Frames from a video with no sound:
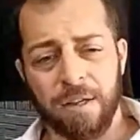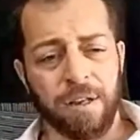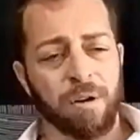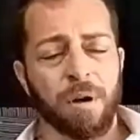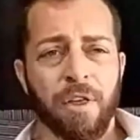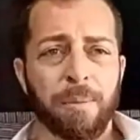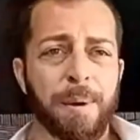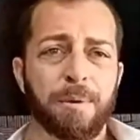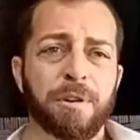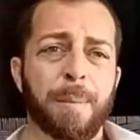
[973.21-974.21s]
you know, other
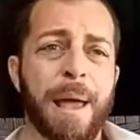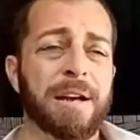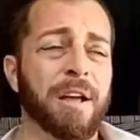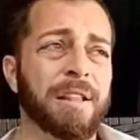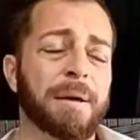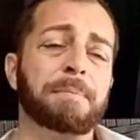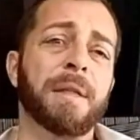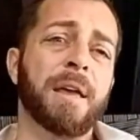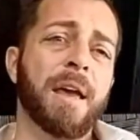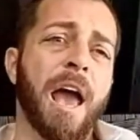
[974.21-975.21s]
people who depend on
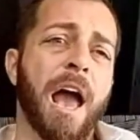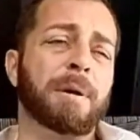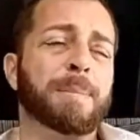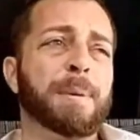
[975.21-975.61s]
them? How many